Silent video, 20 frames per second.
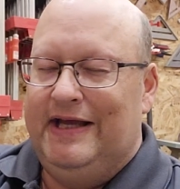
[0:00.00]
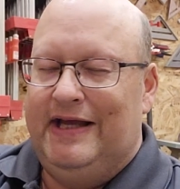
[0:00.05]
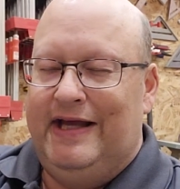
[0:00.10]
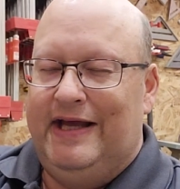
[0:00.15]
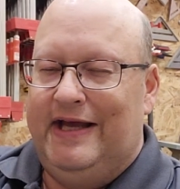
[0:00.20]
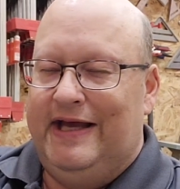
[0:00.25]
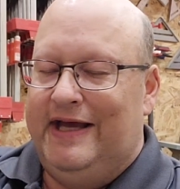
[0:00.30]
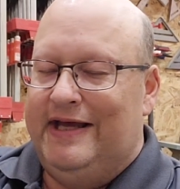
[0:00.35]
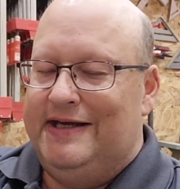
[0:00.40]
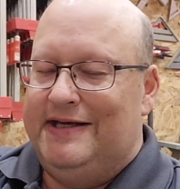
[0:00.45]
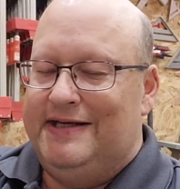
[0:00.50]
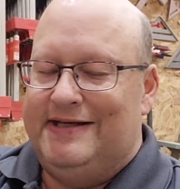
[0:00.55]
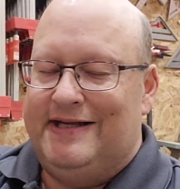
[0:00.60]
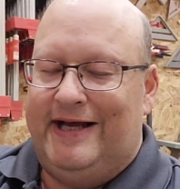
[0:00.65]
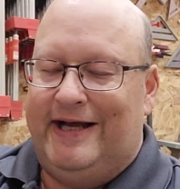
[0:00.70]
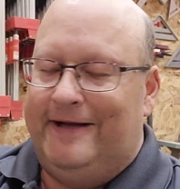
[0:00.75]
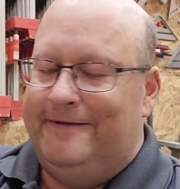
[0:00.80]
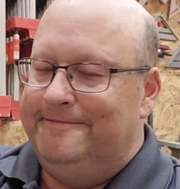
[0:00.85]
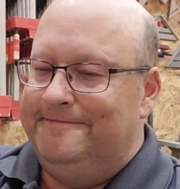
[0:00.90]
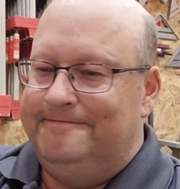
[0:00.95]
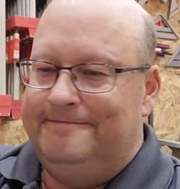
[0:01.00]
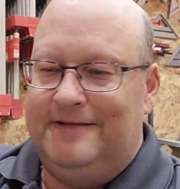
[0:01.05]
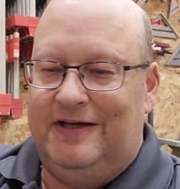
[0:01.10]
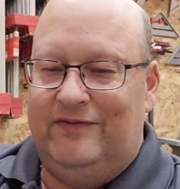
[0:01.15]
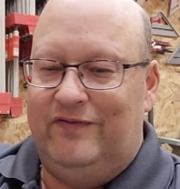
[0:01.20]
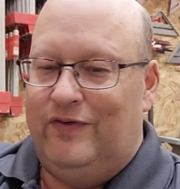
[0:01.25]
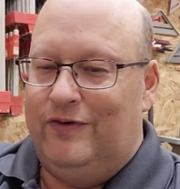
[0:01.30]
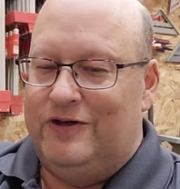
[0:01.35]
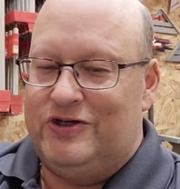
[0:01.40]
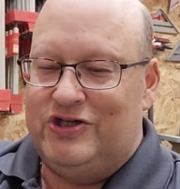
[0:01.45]
And
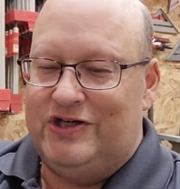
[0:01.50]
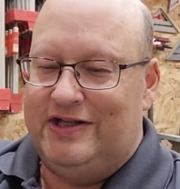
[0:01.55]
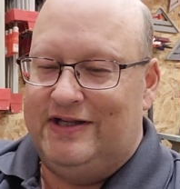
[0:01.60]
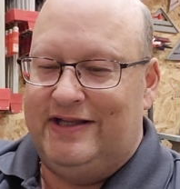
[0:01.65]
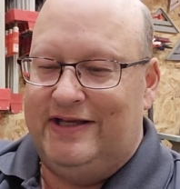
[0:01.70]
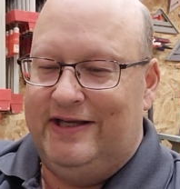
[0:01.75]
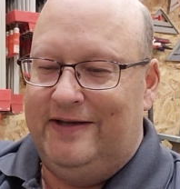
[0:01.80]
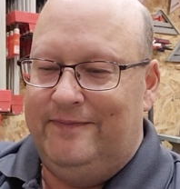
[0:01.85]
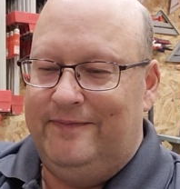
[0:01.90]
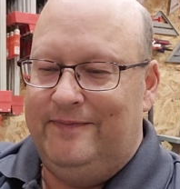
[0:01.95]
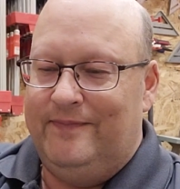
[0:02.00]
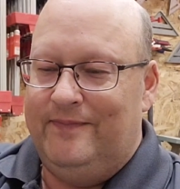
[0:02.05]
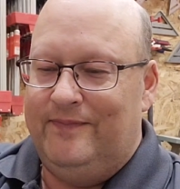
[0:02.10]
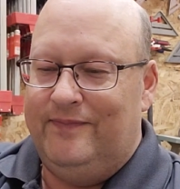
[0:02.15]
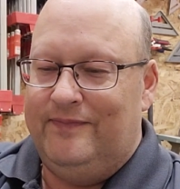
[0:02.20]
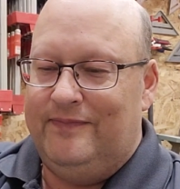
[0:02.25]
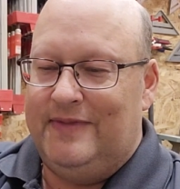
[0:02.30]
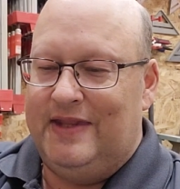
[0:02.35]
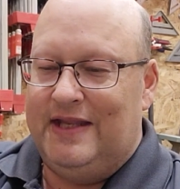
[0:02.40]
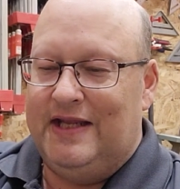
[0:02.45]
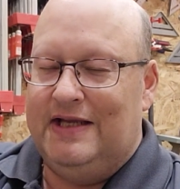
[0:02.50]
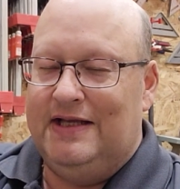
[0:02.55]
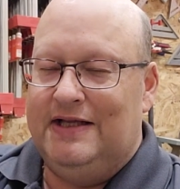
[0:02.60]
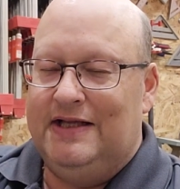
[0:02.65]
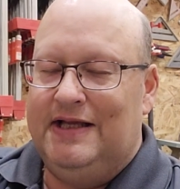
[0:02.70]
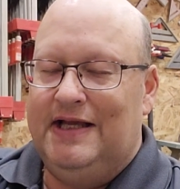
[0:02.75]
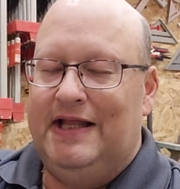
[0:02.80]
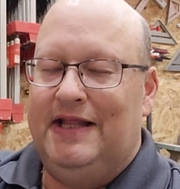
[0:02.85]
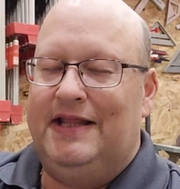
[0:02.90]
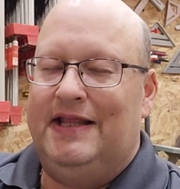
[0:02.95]
unfortunately,
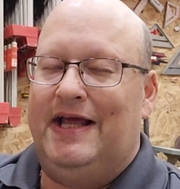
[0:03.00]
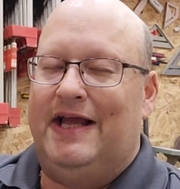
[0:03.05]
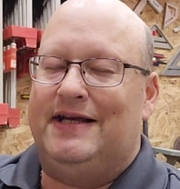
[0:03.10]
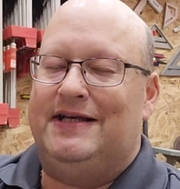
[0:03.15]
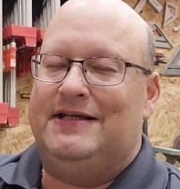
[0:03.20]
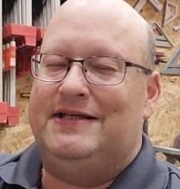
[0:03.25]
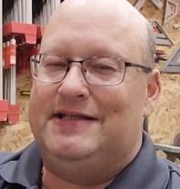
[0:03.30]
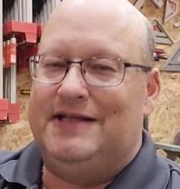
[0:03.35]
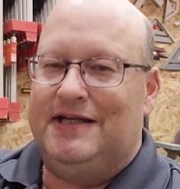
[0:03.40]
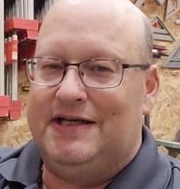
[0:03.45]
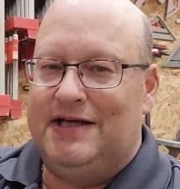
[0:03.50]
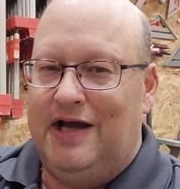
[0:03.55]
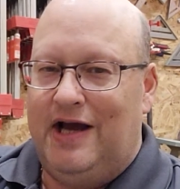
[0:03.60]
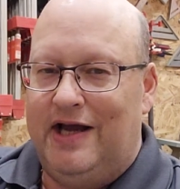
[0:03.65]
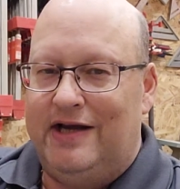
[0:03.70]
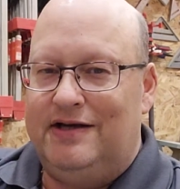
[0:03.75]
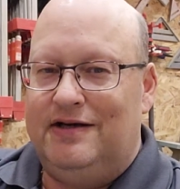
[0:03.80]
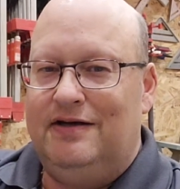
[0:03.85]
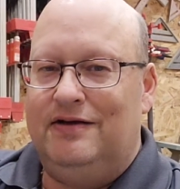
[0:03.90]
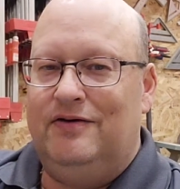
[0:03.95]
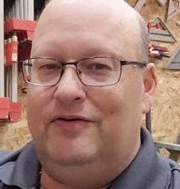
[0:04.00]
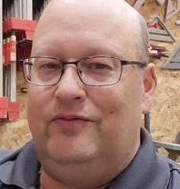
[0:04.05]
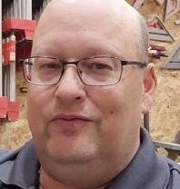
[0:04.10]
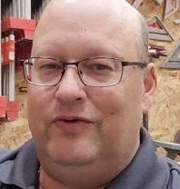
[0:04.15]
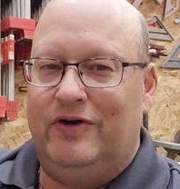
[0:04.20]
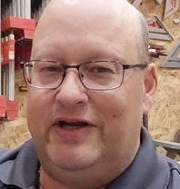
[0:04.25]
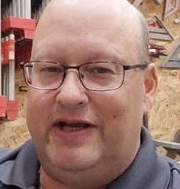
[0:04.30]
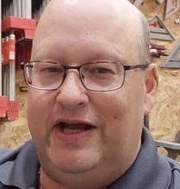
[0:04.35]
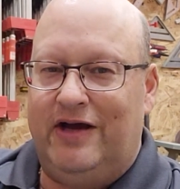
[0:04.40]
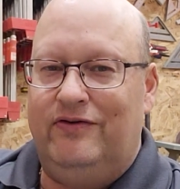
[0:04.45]
that did not
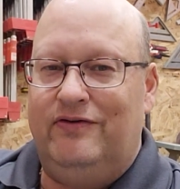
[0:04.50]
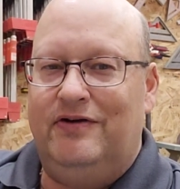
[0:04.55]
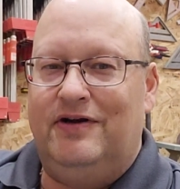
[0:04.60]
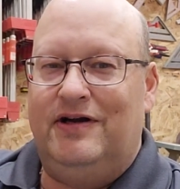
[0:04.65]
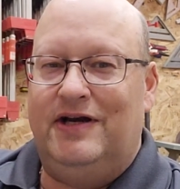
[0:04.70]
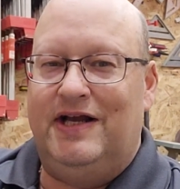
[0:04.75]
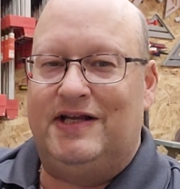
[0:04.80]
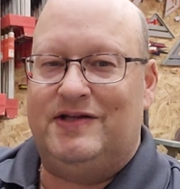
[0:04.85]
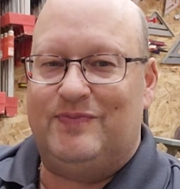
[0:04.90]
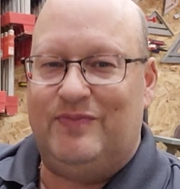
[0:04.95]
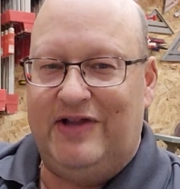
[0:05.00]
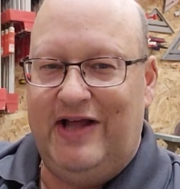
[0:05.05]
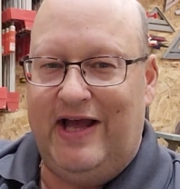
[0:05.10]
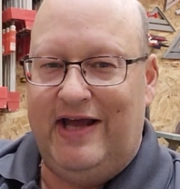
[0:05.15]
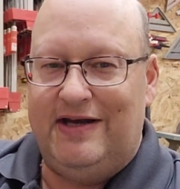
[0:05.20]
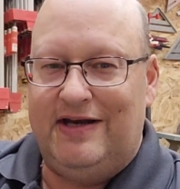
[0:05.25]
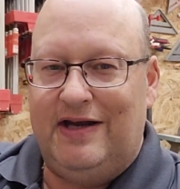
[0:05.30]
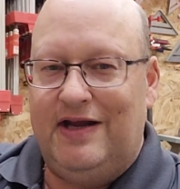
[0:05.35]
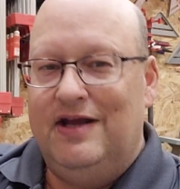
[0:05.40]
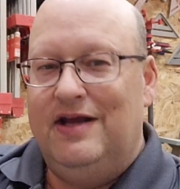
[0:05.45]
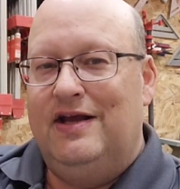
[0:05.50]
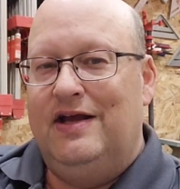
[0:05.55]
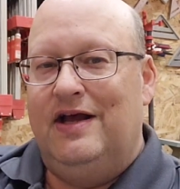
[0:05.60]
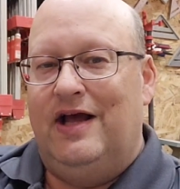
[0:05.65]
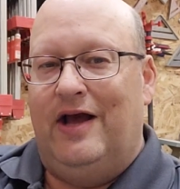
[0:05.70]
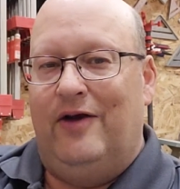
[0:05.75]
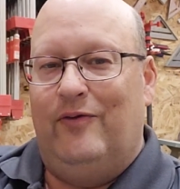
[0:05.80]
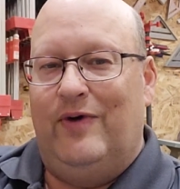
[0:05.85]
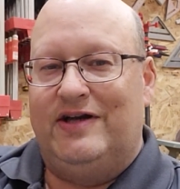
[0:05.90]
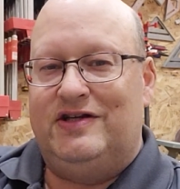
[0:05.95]
work out as planned.
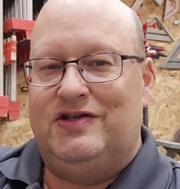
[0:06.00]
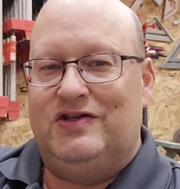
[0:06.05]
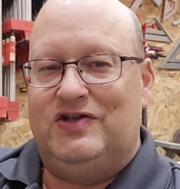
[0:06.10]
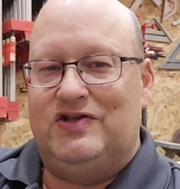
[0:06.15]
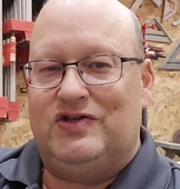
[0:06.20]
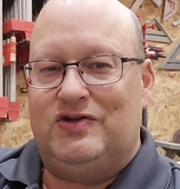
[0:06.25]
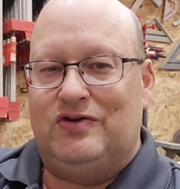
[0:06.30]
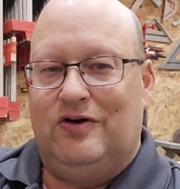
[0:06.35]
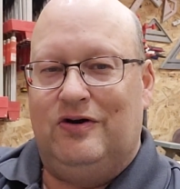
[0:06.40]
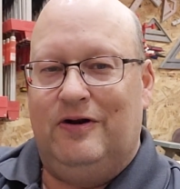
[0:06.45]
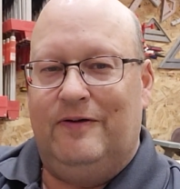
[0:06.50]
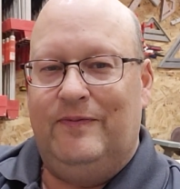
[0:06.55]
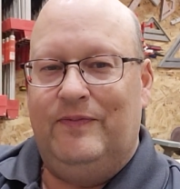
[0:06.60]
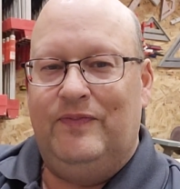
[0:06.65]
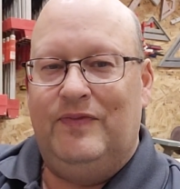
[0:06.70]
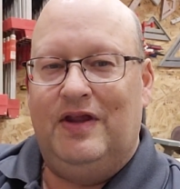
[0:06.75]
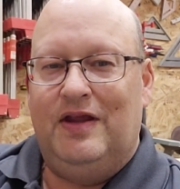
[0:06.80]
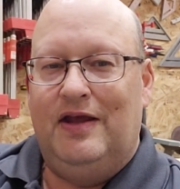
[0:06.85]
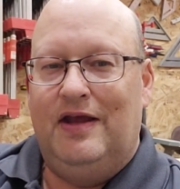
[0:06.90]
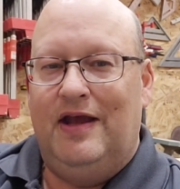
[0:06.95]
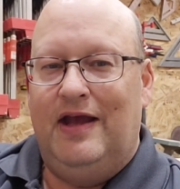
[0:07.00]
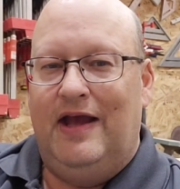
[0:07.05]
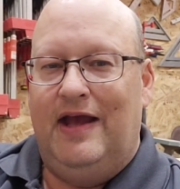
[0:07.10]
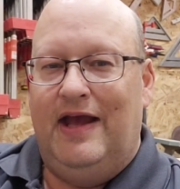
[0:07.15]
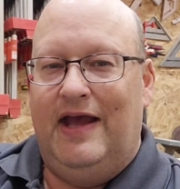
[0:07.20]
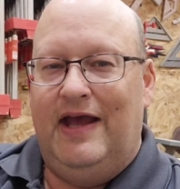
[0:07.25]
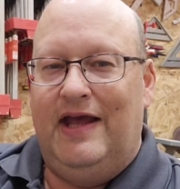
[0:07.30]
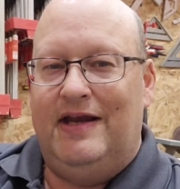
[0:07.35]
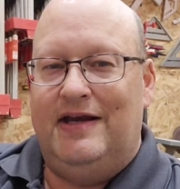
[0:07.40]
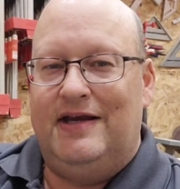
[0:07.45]
I went to the store
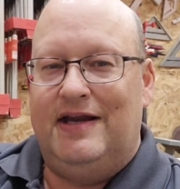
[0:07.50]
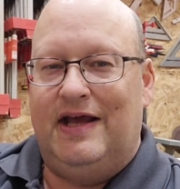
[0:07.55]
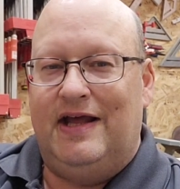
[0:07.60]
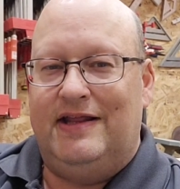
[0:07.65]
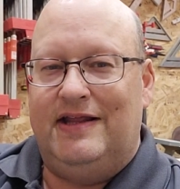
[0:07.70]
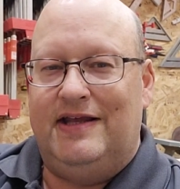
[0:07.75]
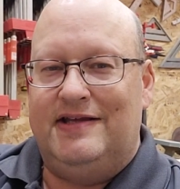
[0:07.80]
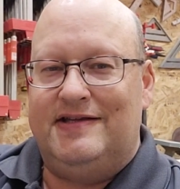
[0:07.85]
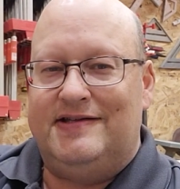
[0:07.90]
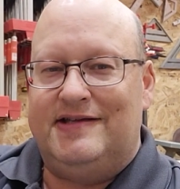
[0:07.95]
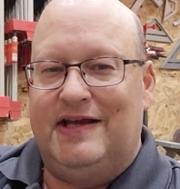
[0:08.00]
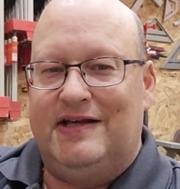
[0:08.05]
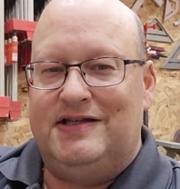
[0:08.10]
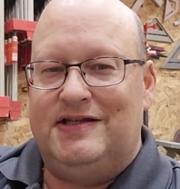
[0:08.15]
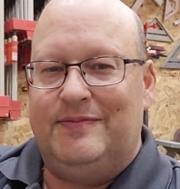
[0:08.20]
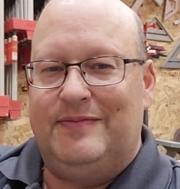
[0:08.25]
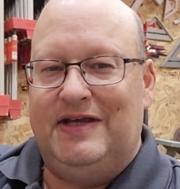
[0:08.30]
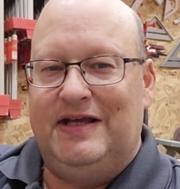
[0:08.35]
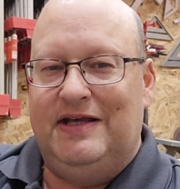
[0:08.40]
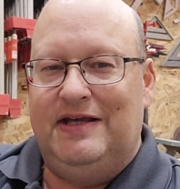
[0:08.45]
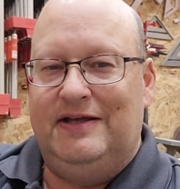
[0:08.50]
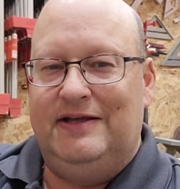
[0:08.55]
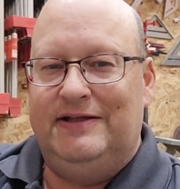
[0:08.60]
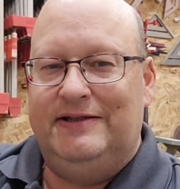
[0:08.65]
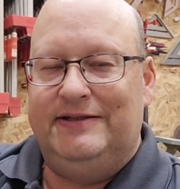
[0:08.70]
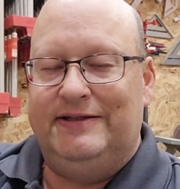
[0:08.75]
and they said to me,